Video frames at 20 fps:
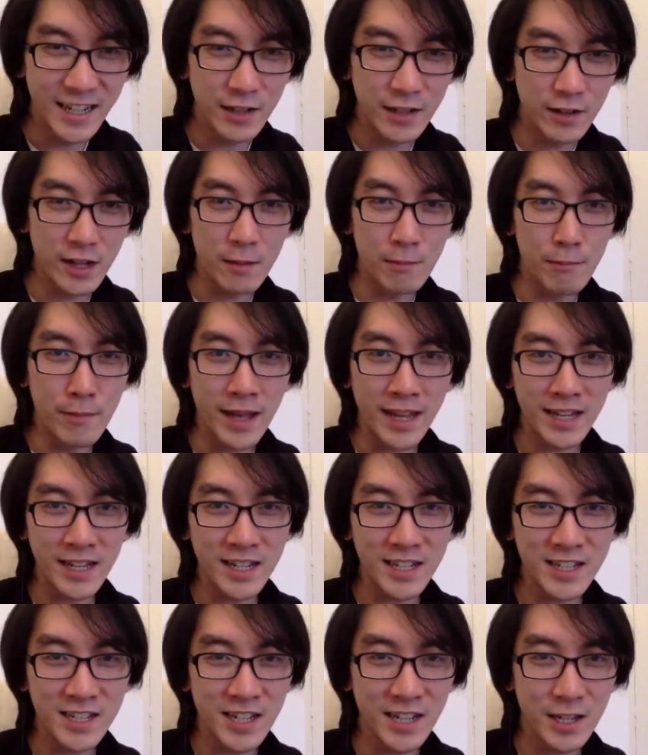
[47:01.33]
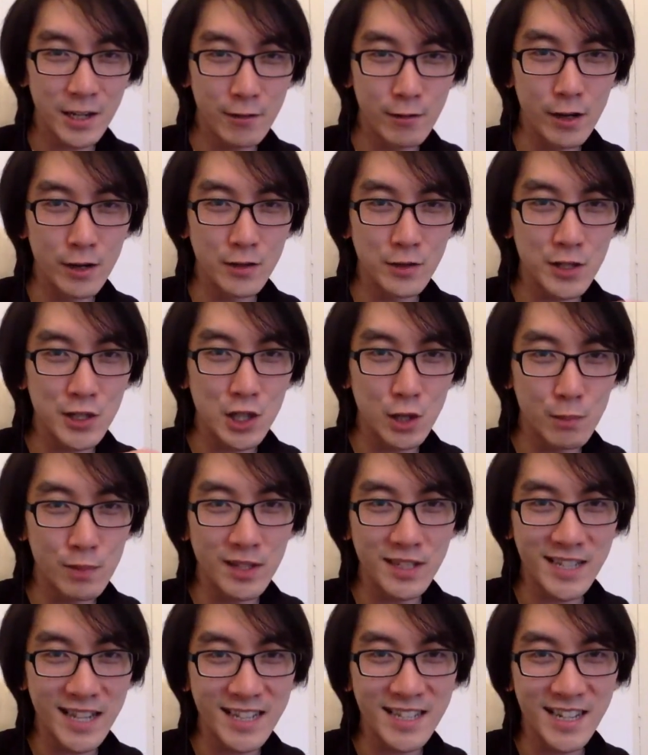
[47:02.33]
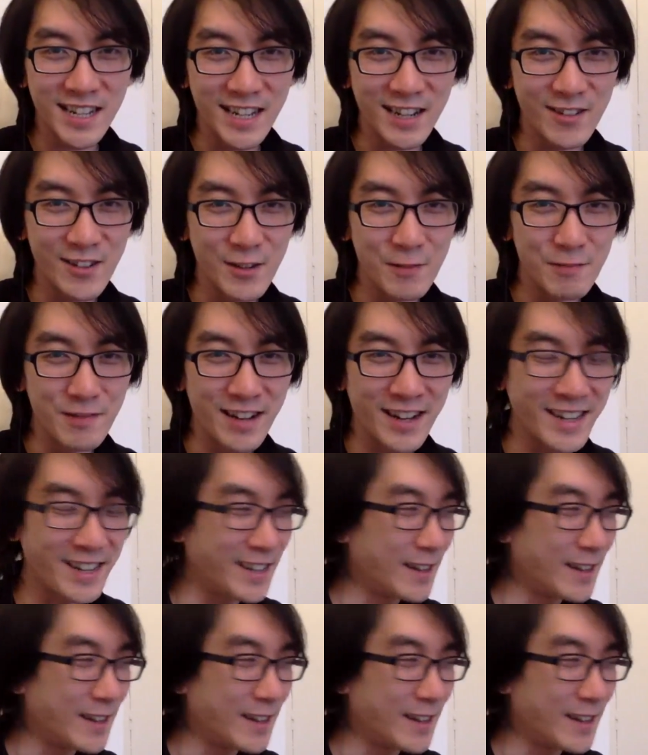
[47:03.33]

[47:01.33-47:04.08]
You like manage your own Super Sentai group, right?